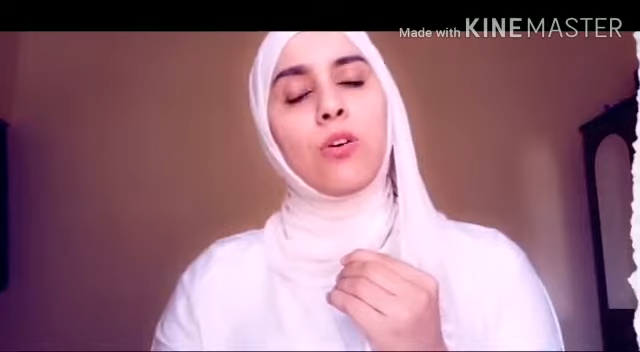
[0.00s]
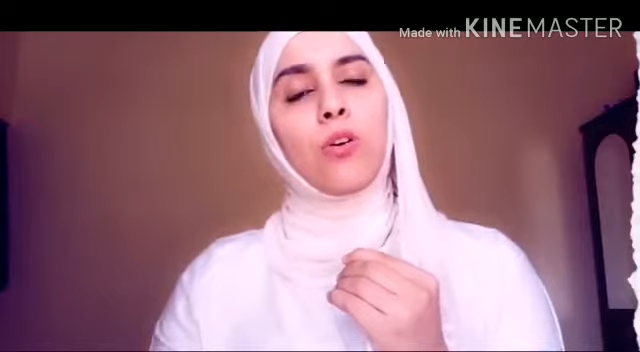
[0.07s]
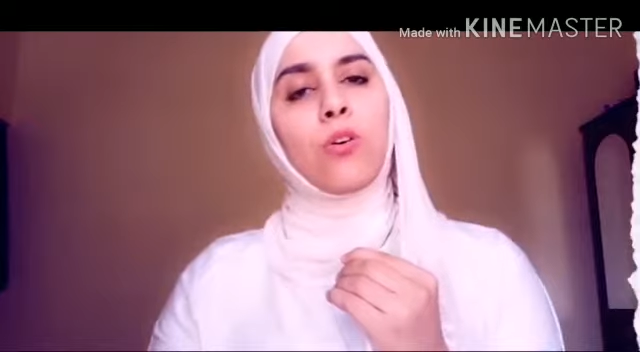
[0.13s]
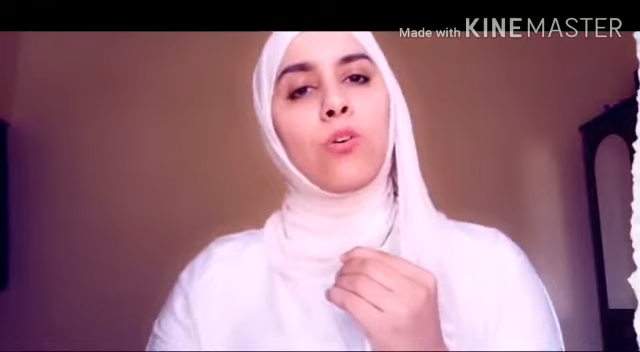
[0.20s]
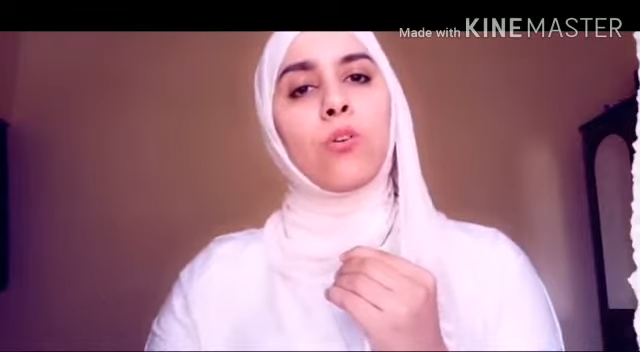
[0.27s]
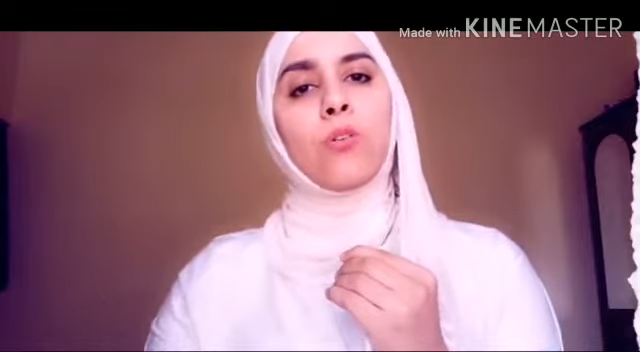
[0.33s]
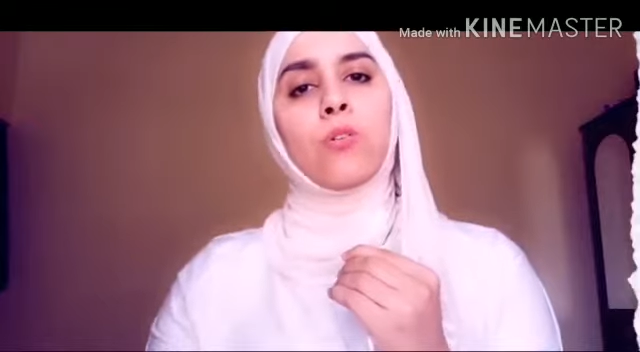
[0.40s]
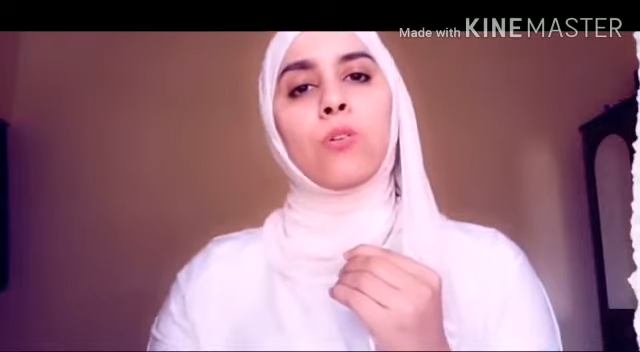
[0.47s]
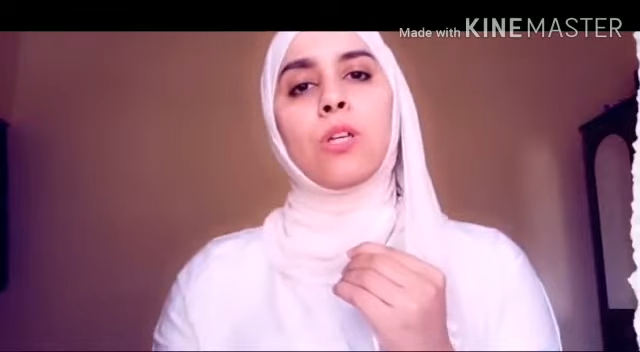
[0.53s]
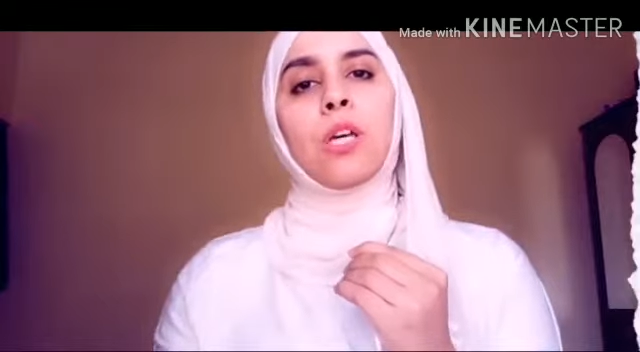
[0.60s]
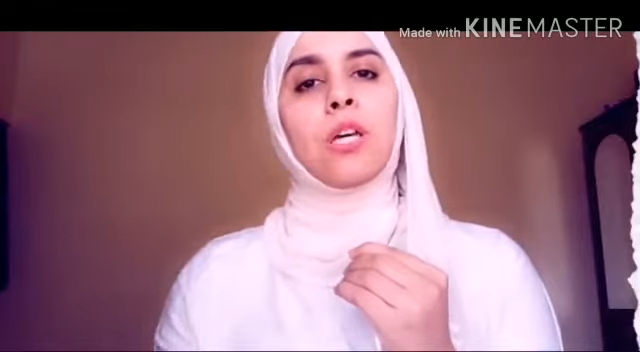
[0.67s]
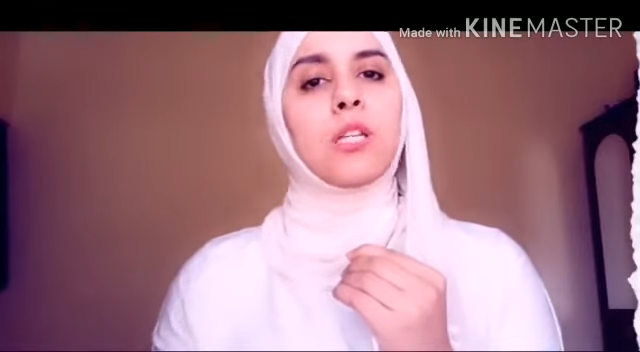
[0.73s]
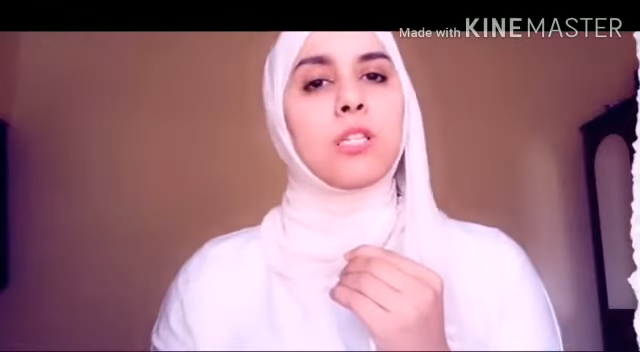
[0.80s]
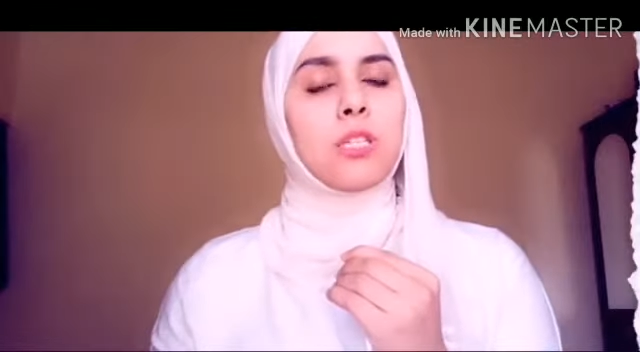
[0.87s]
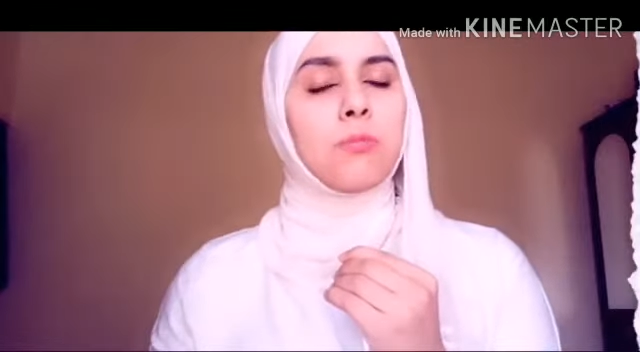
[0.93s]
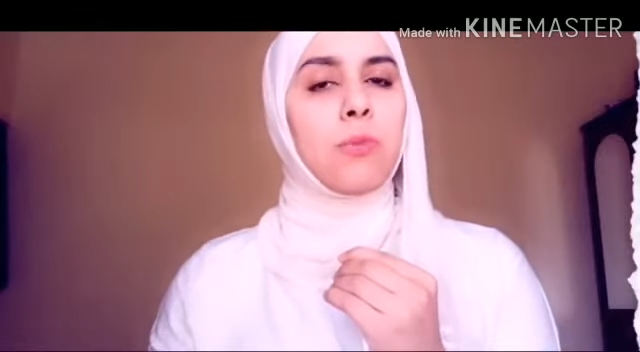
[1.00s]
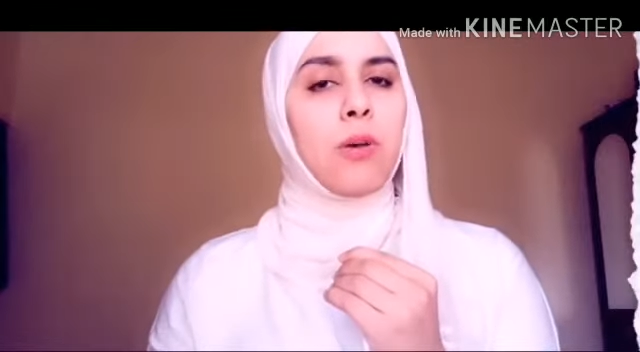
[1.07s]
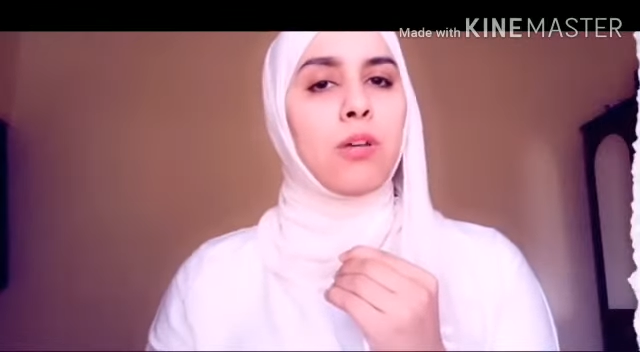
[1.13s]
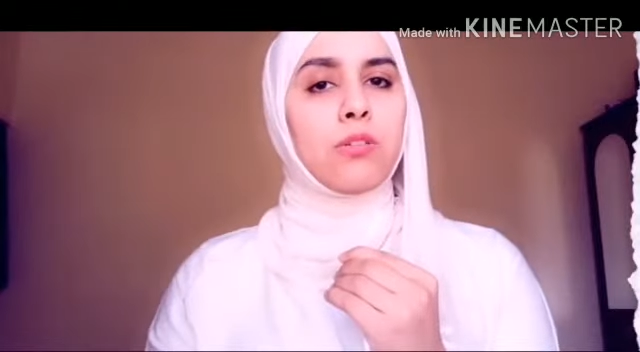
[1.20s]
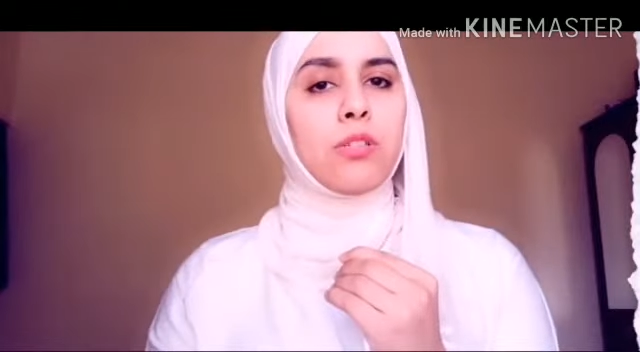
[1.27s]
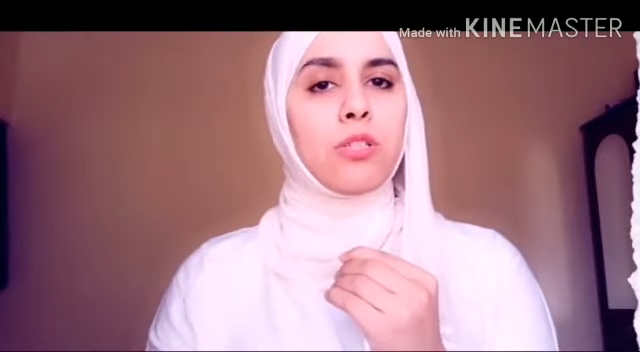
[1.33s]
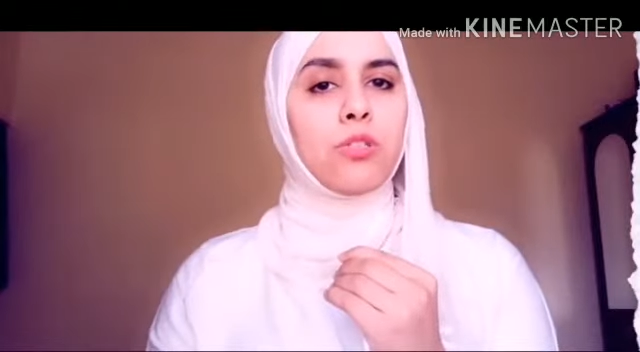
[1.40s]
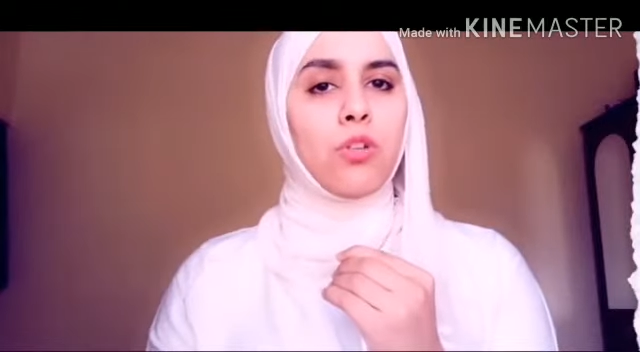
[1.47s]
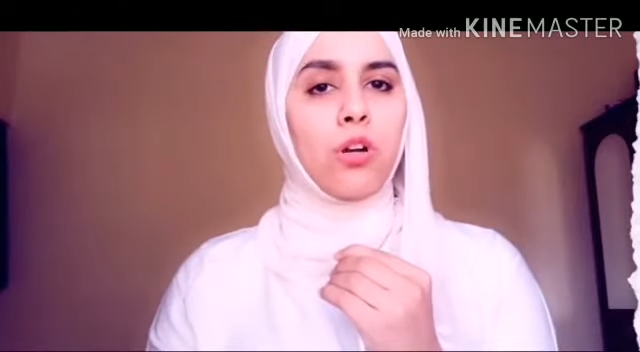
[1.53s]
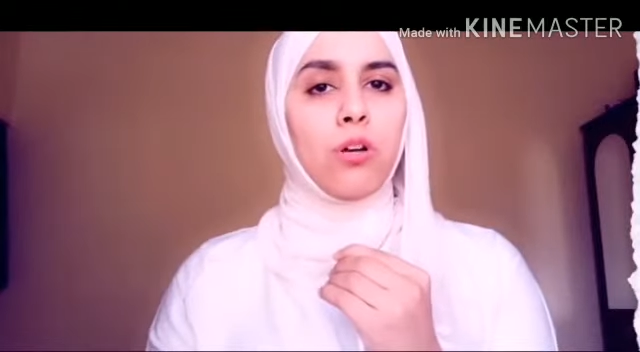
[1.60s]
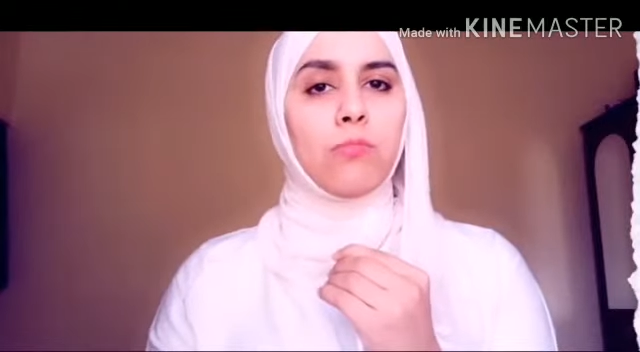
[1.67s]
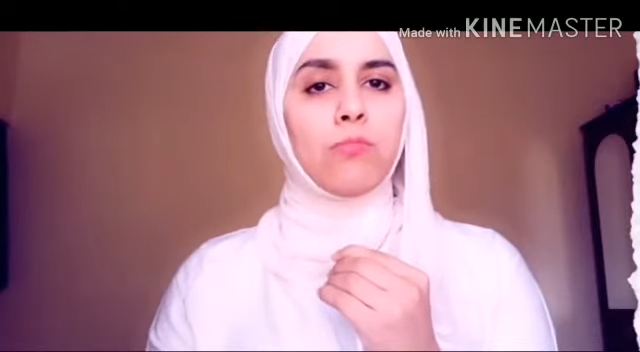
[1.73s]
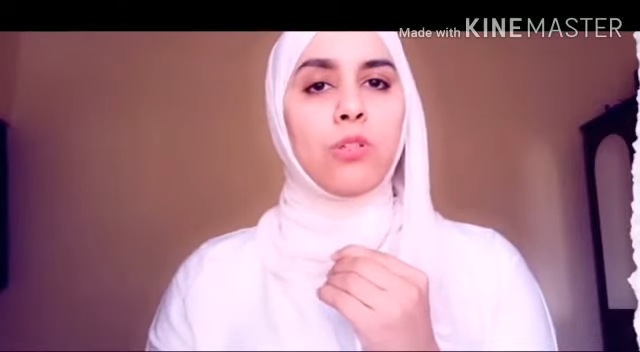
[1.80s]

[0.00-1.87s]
or careless about his job.